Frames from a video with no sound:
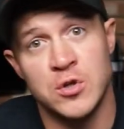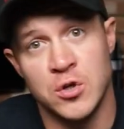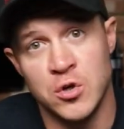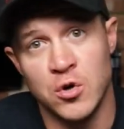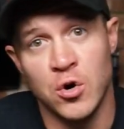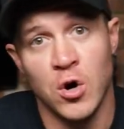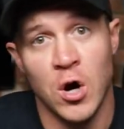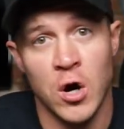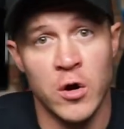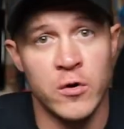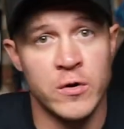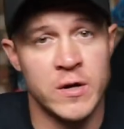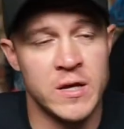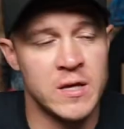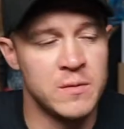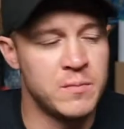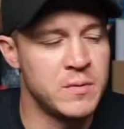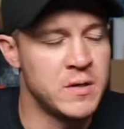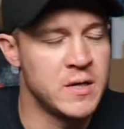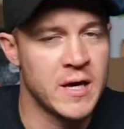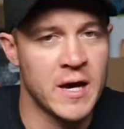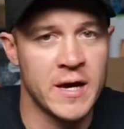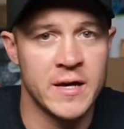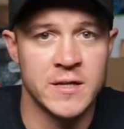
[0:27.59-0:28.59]
to your own
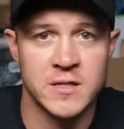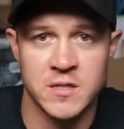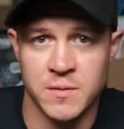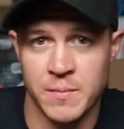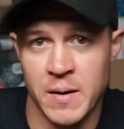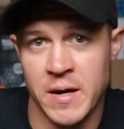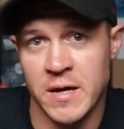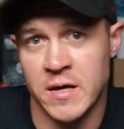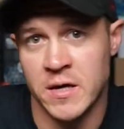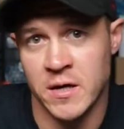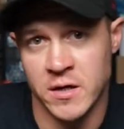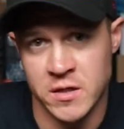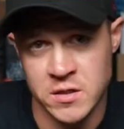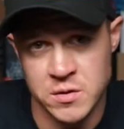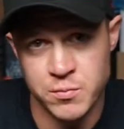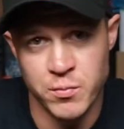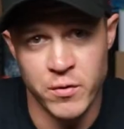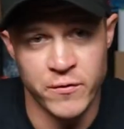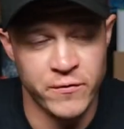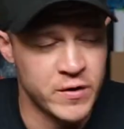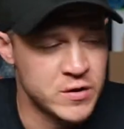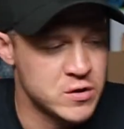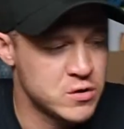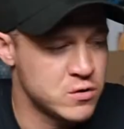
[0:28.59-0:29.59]
EPK to make it as
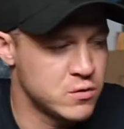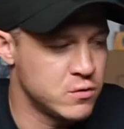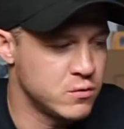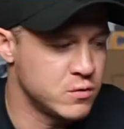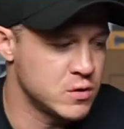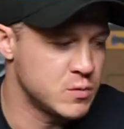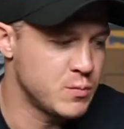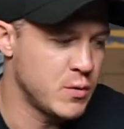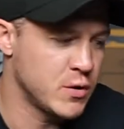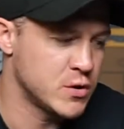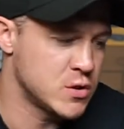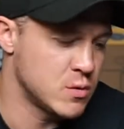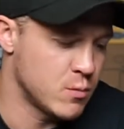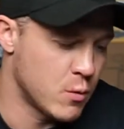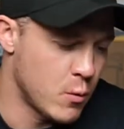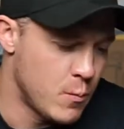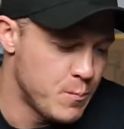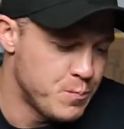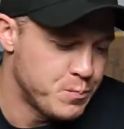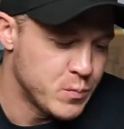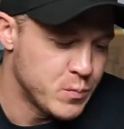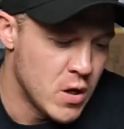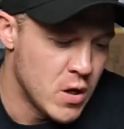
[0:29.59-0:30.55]
professional as possible.